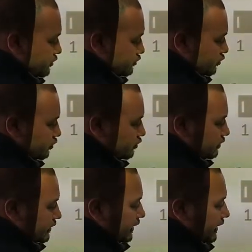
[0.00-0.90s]

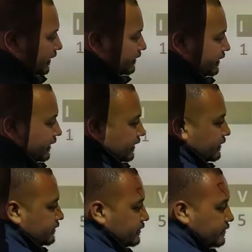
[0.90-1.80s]
So, I
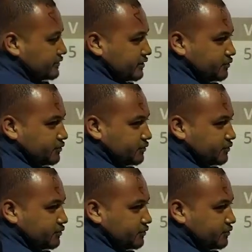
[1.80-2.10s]
is